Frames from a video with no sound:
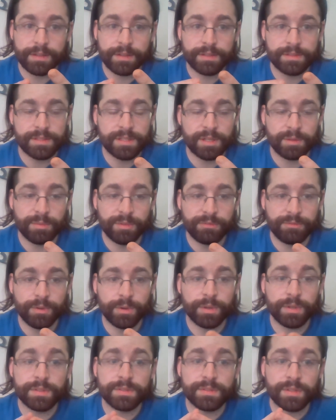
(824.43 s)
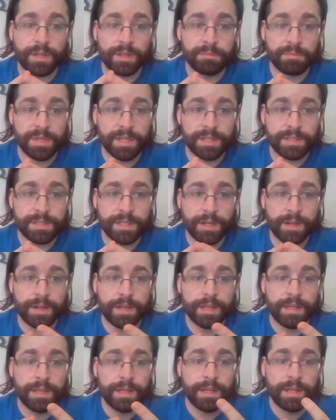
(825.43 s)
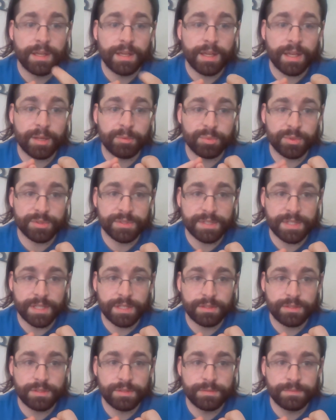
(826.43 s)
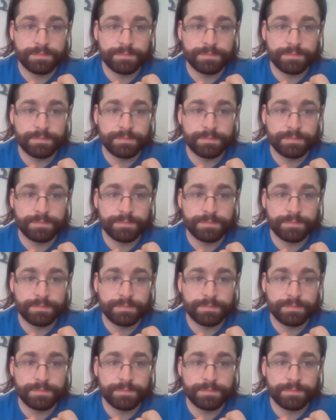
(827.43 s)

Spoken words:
is going to be focused on military and prestige.